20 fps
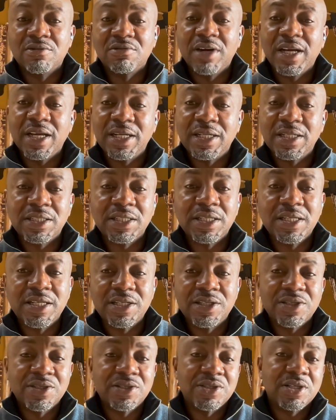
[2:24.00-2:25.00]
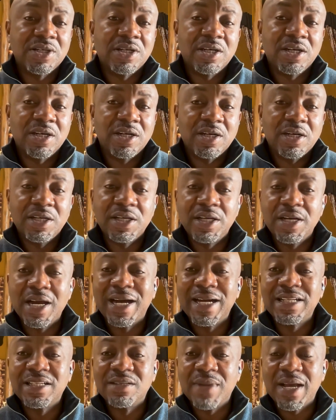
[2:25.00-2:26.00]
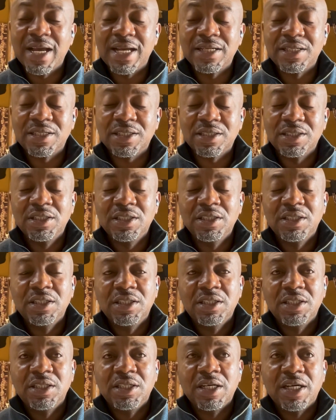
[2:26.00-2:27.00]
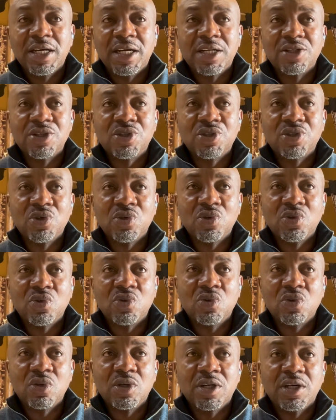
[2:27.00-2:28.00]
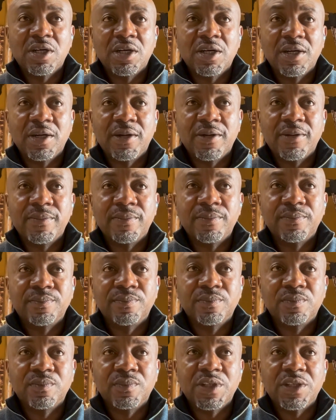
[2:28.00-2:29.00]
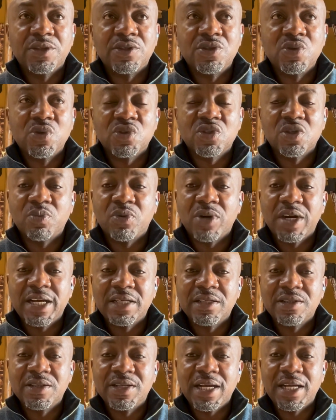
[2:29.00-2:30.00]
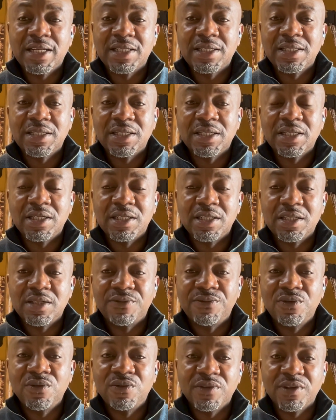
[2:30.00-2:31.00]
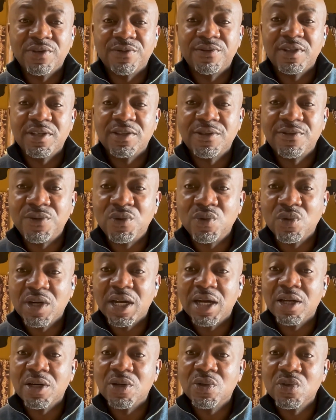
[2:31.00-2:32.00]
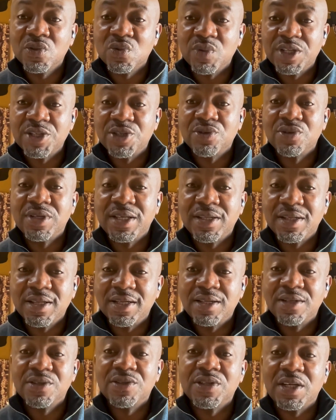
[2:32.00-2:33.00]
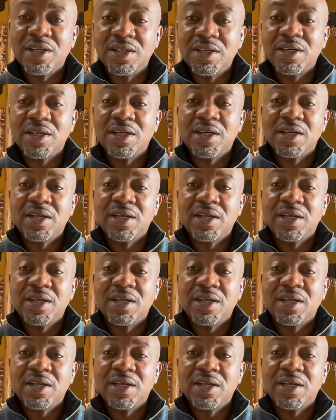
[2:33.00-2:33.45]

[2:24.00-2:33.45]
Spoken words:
grade is in high demand. And so it's no surprise that the first few cargoes went to Netherlands and